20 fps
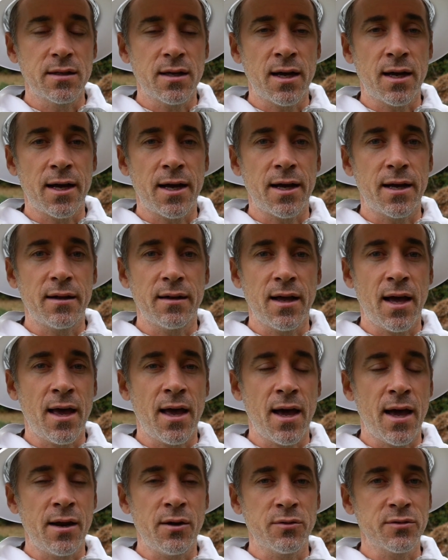
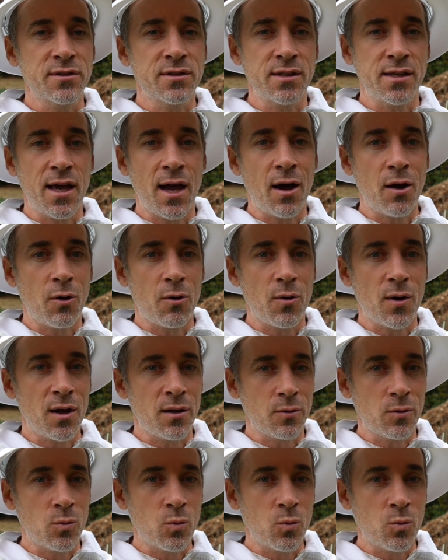I don't see how